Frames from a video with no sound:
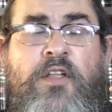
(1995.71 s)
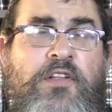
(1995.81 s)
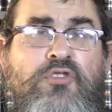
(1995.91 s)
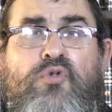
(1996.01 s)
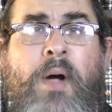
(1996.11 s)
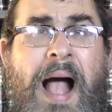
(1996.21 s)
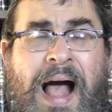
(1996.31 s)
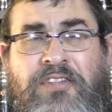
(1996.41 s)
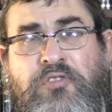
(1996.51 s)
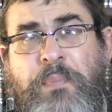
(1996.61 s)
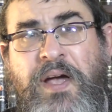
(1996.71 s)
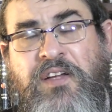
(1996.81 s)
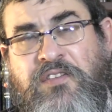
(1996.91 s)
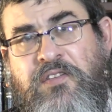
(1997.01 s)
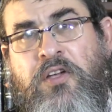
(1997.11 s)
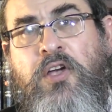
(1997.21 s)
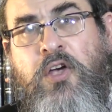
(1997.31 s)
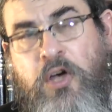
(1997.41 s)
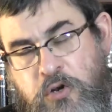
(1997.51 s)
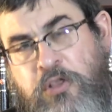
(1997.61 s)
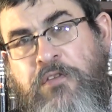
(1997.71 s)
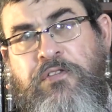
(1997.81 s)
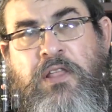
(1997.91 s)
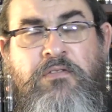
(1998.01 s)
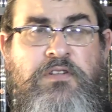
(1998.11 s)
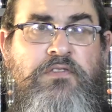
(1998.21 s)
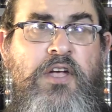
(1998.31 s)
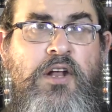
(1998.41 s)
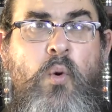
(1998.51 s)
there's 2 aspects to the different levels of Torah.